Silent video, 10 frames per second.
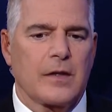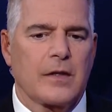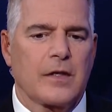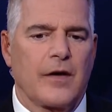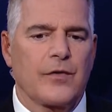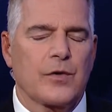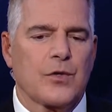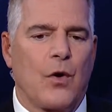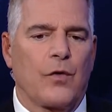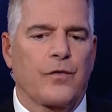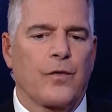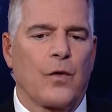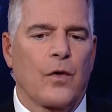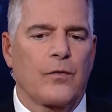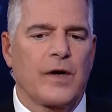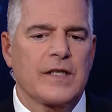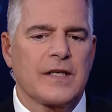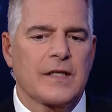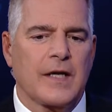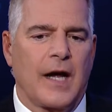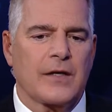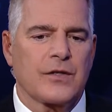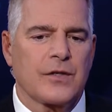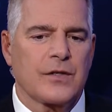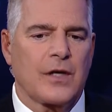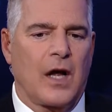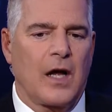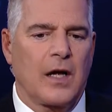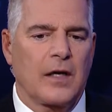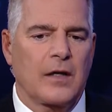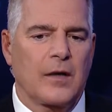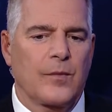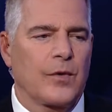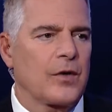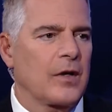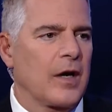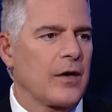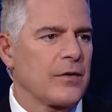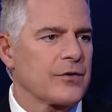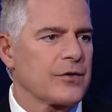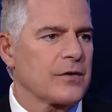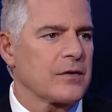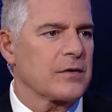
the governor has called for raising taxes on millionaires.